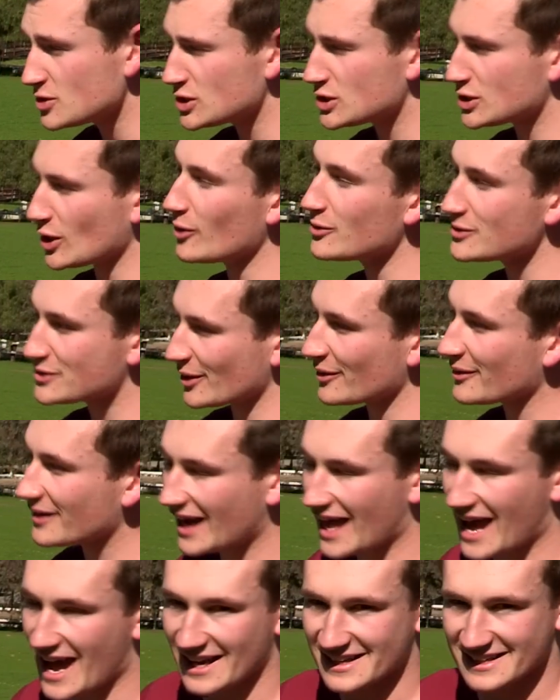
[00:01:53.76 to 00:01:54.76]
so, so
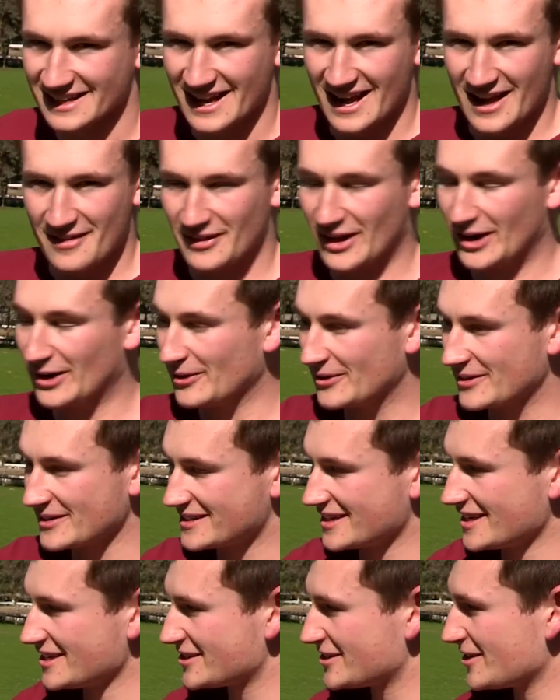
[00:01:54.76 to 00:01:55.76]
glad that
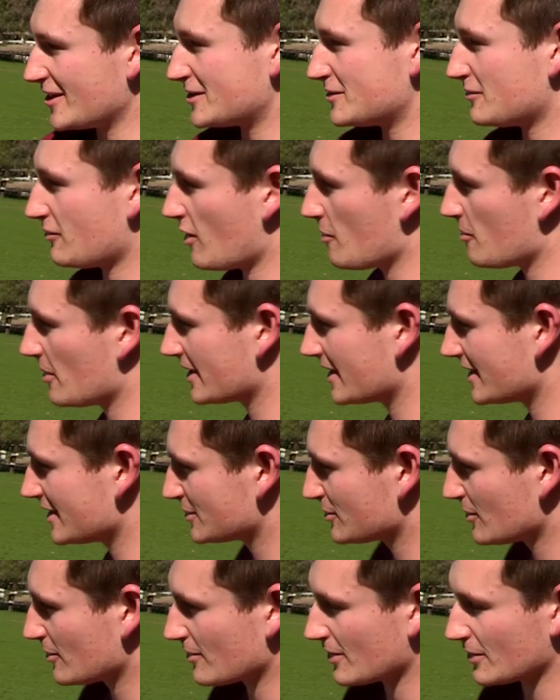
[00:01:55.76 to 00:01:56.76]
Lukas is certified by
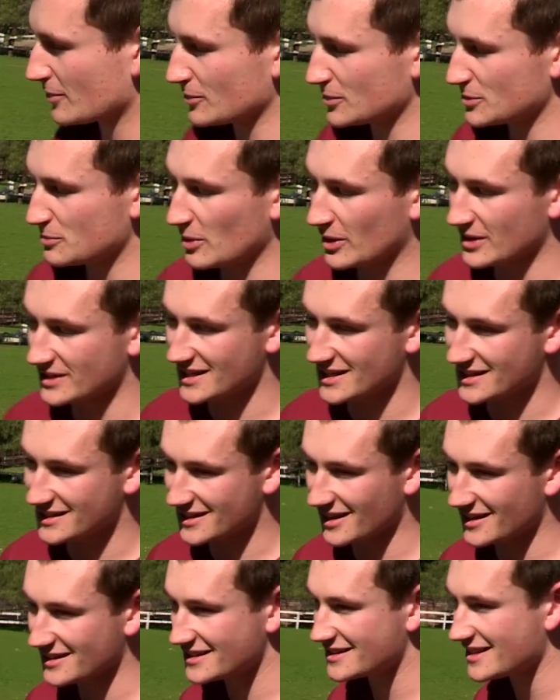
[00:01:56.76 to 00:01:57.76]
Guinness World Records because it mm.
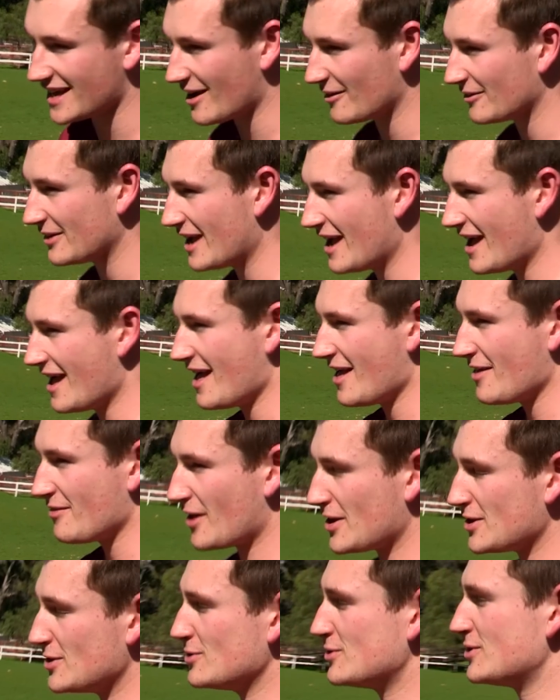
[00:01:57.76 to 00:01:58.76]
does sound
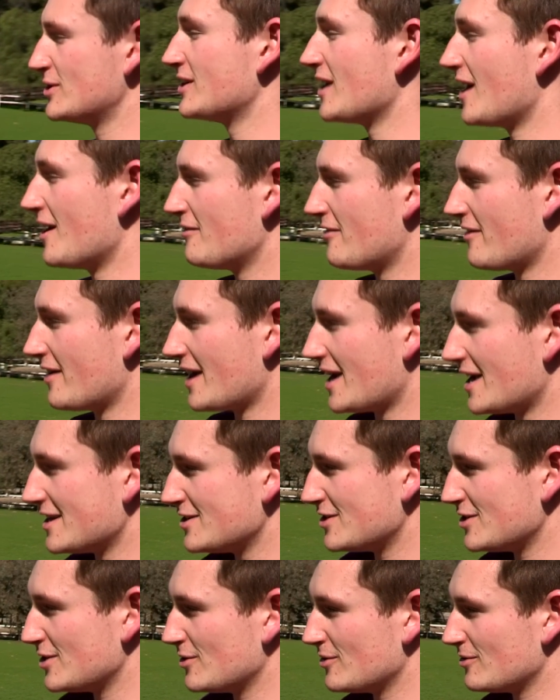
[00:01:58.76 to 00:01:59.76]
that you deserve it
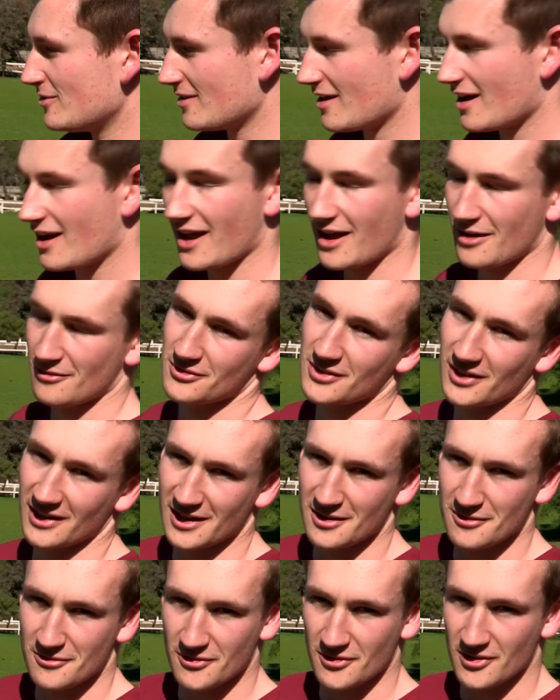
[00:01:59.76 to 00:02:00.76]
and you mm. have done
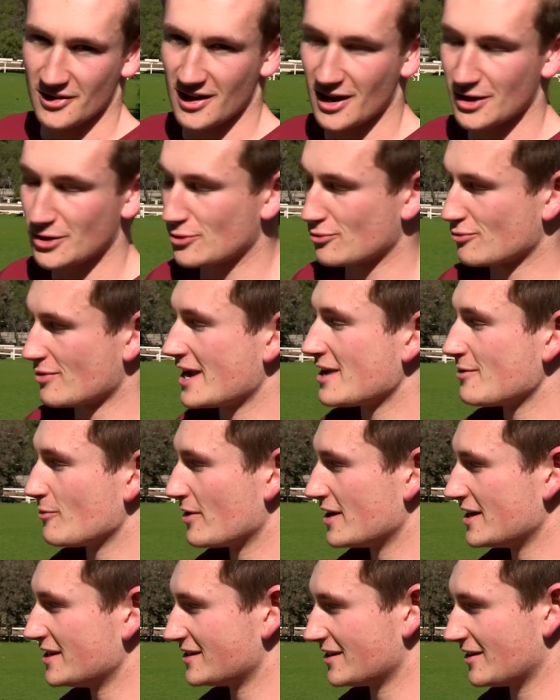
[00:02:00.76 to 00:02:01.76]
it for a great
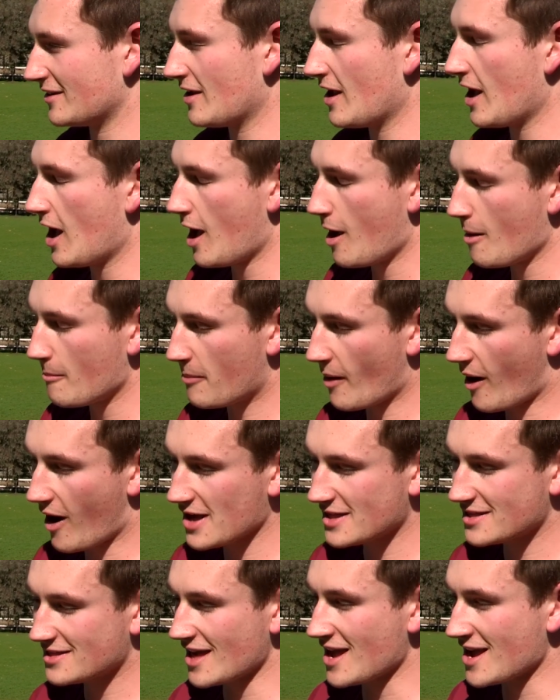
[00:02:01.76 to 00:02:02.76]
reason. But
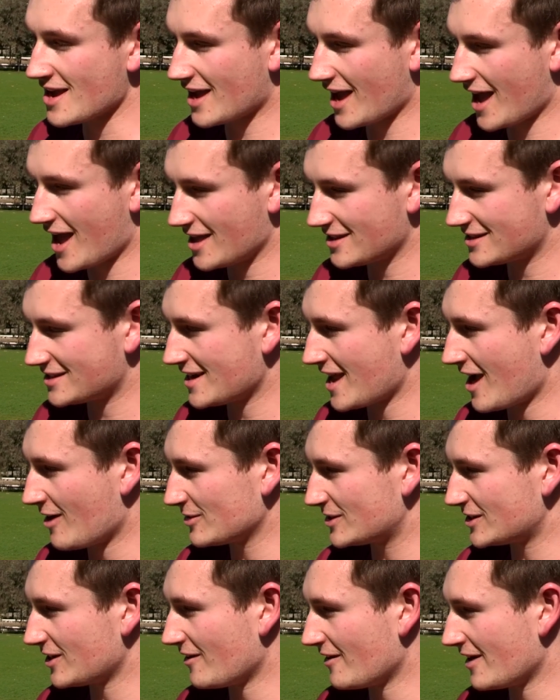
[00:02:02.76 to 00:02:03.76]
I think it's
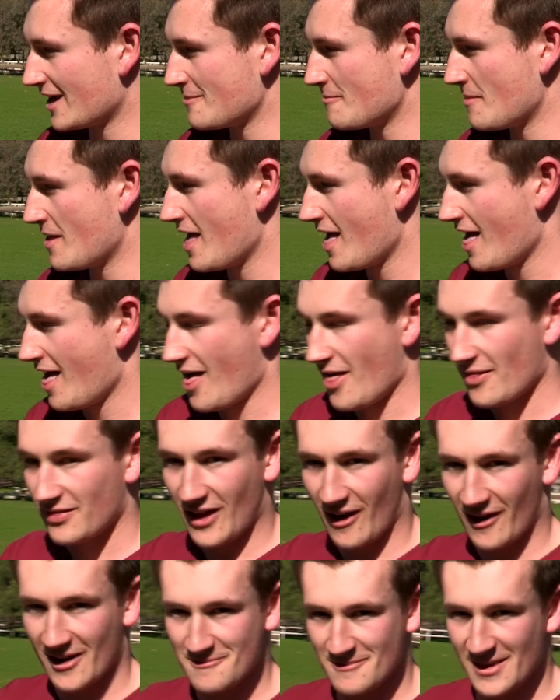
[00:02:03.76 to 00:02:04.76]
now time that I